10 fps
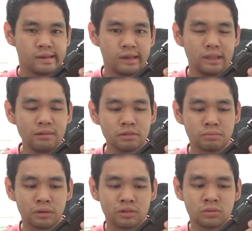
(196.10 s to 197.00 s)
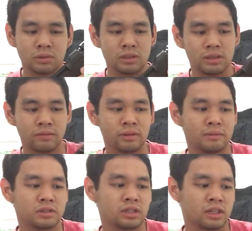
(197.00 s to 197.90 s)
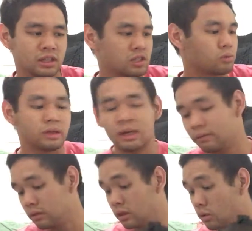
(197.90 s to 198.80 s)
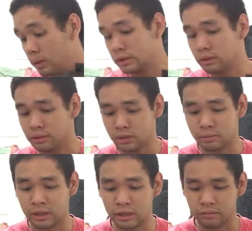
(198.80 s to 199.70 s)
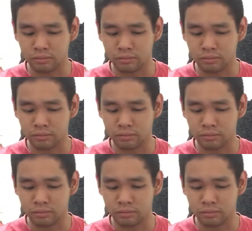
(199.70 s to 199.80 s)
I think it was birch wood, if I'm not mistaken. This one, I have no idea what it's made out of.